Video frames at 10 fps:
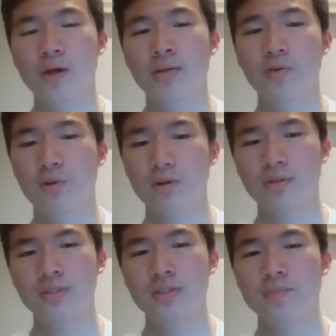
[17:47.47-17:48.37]
why
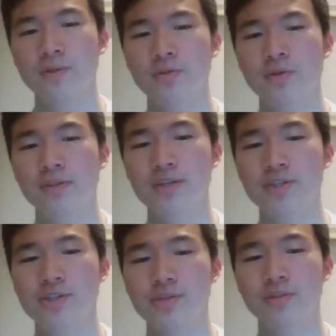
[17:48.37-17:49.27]
inequality
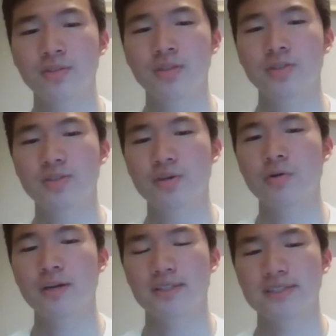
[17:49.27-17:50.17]
between nations
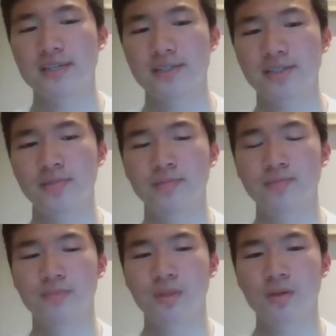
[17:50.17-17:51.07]
still
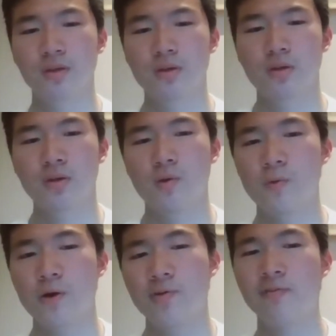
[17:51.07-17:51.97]
exists,
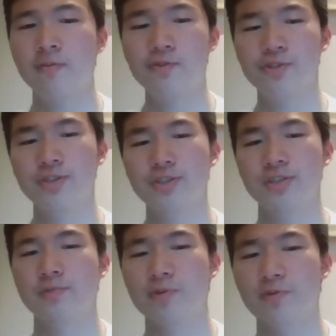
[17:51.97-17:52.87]
why
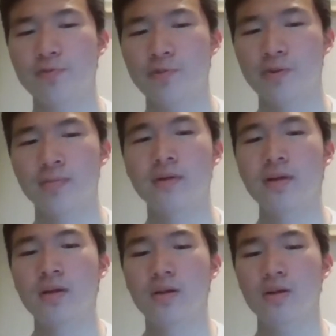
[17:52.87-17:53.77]
revolutions
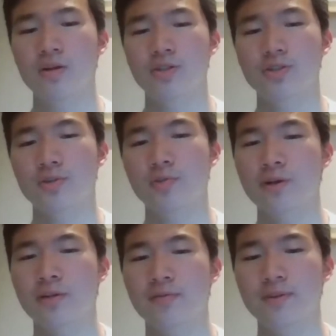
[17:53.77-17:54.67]
form are
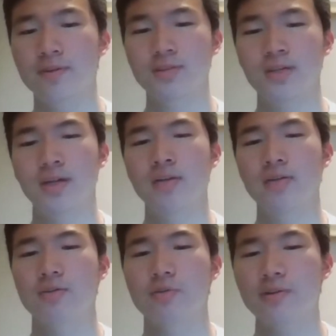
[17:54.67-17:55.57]
still relevant
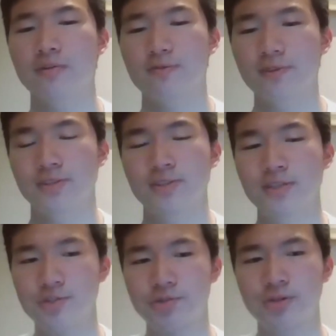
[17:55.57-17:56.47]
in the
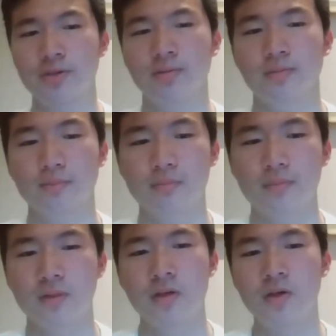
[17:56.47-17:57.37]
21st century,
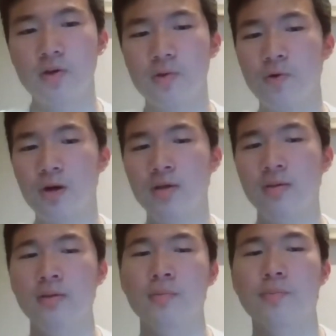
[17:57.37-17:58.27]

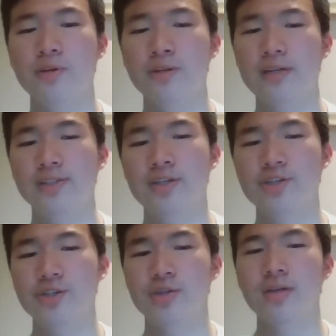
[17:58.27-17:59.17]
why
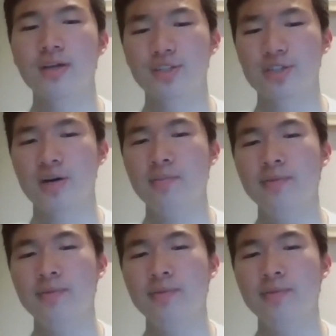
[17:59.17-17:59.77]
modernization is